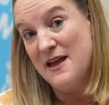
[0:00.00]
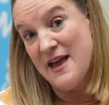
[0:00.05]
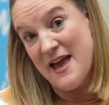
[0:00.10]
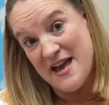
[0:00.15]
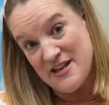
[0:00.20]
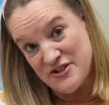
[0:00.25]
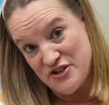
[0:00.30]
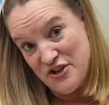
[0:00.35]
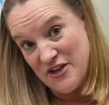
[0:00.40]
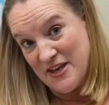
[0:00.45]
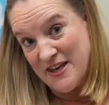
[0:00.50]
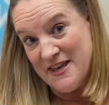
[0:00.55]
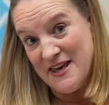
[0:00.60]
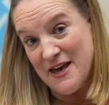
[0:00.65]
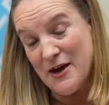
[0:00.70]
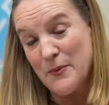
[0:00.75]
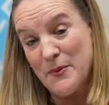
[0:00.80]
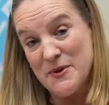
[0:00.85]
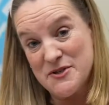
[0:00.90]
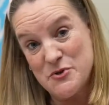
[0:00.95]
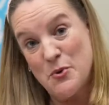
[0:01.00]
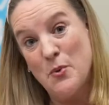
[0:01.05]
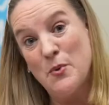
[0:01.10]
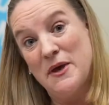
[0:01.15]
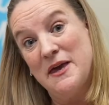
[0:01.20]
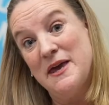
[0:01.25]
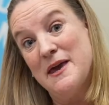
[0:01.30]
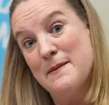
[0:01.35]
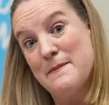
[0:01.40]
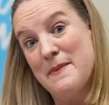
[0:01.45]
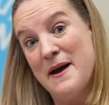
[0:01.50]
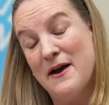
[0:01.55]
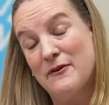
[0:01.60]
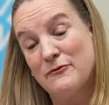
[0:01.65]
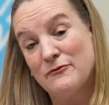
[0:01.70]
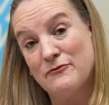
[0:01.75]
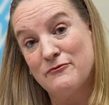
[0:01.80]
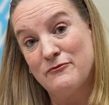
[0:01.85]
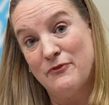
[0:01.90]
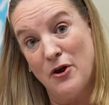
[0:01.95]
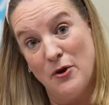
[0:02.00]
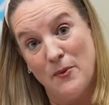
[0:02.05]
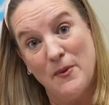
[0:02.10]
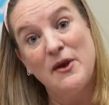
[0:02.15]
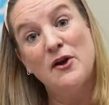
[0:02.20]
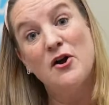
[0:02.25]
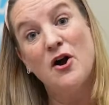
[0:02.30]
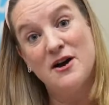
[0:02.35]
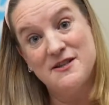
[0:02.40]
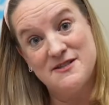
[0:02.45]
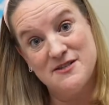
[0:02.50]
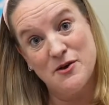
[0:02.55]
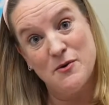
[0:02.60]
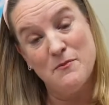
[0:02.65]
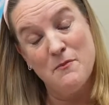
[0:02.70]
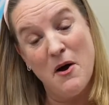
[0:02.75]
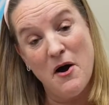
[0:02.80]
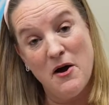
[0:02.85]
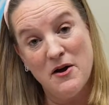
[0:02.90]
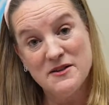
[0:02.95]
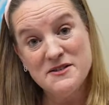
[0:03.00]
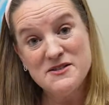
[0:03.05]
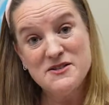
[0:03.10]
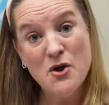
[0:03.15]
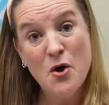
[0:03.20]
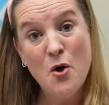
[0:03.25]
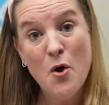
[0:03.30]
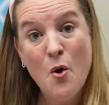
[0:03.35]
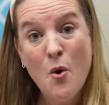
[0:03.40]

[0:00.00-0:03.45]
as you can hear, we're talking about following God's commands.